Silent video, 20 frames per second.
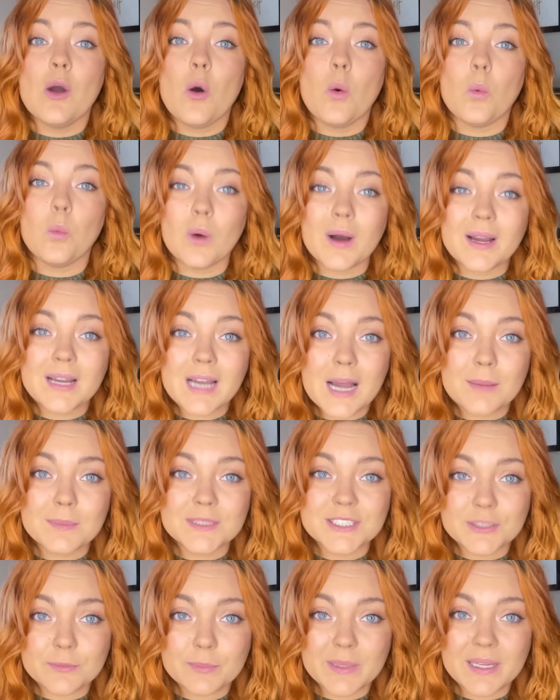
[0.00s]
What
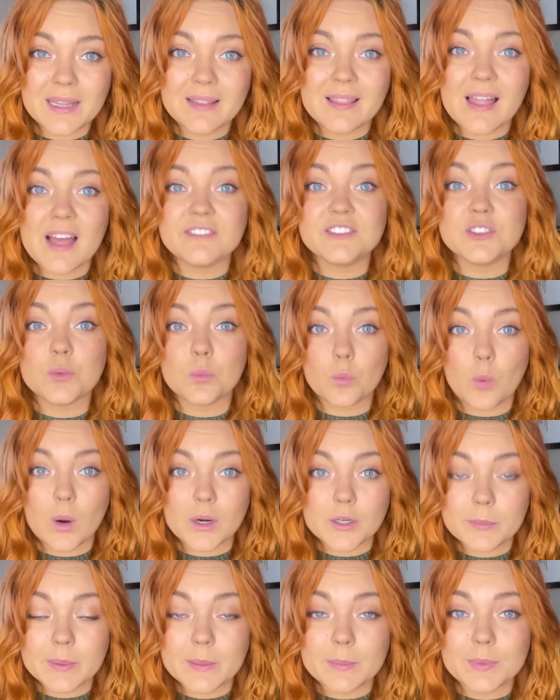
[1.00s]
comments are being left? What
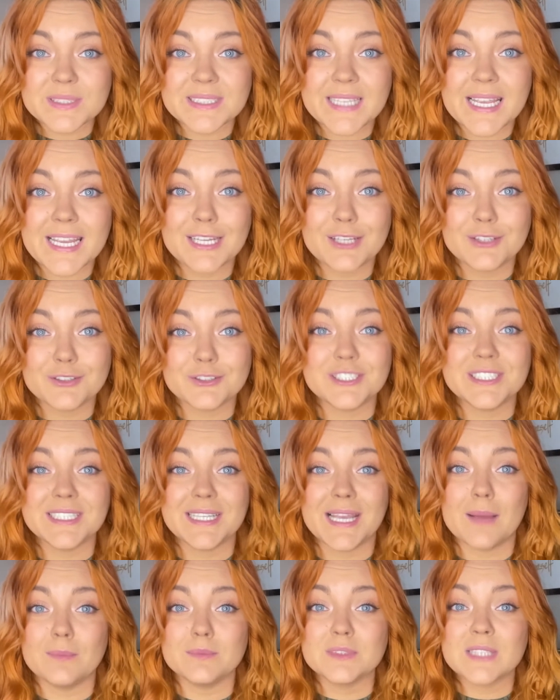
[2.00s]
are people saying in your
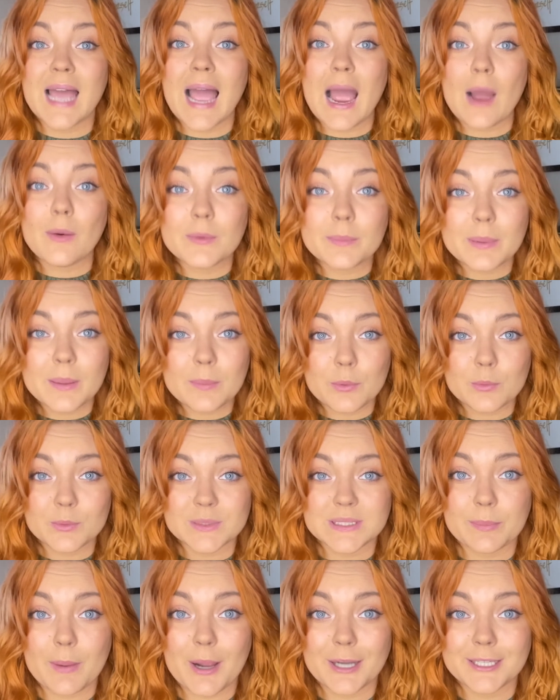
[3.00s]
DMs? How are people
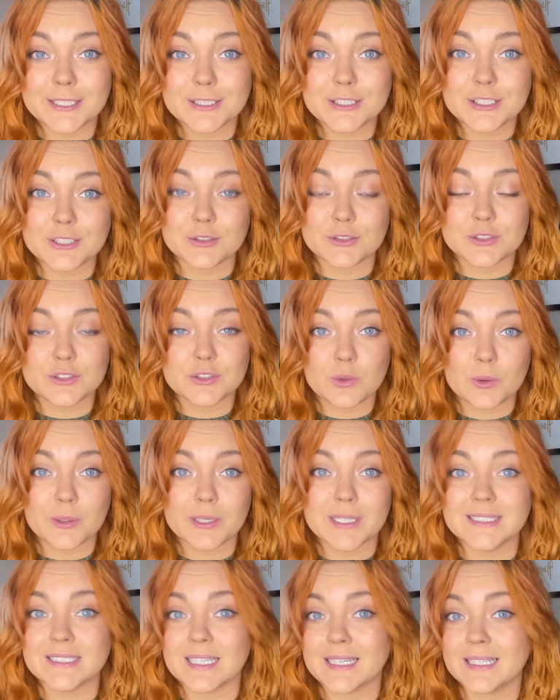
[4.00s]
responding to your
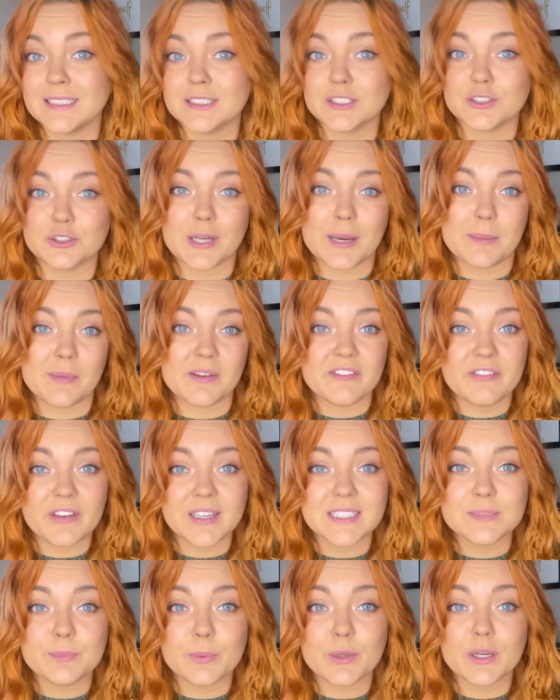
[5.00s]
stories on Instagram and
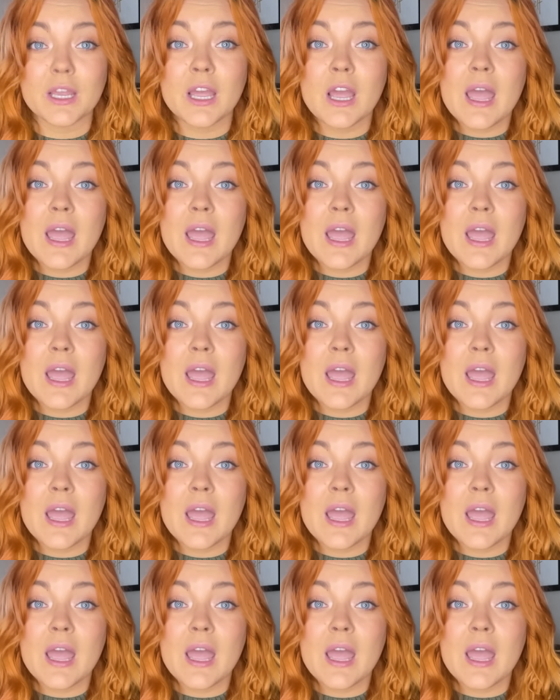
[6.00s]
Facebook?